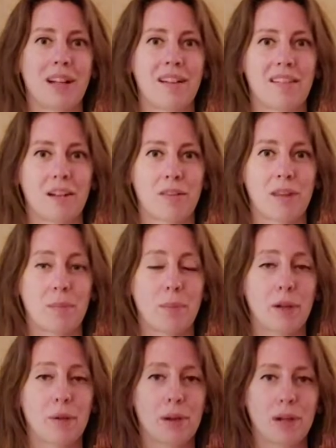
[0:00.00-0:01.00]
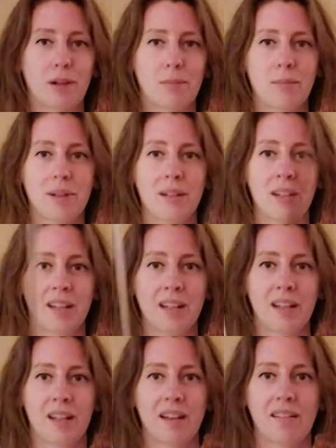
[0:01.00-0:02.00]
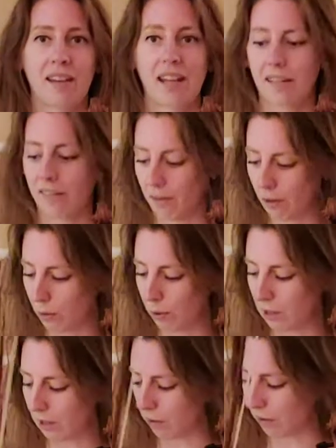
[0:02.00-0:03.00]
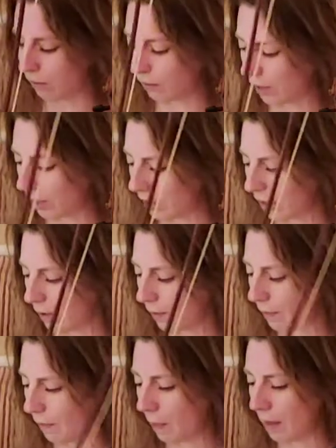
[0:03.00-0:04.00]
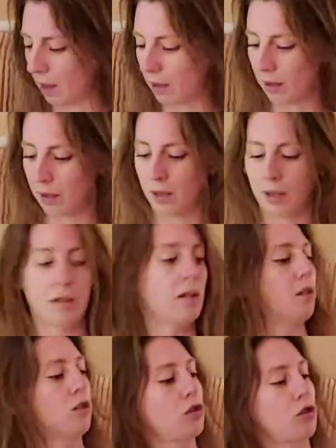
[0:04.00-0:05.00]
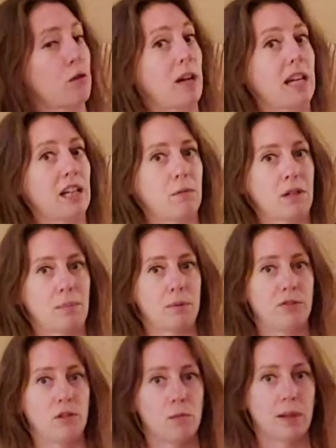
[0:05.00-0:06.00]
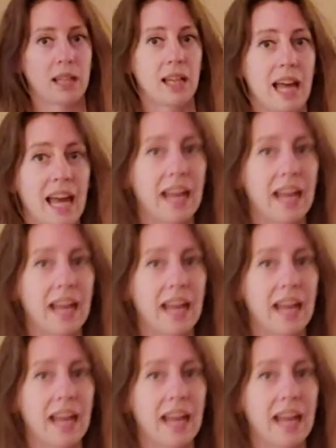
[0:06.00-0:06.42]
So the bow arm takes quite a lot of strain when performing.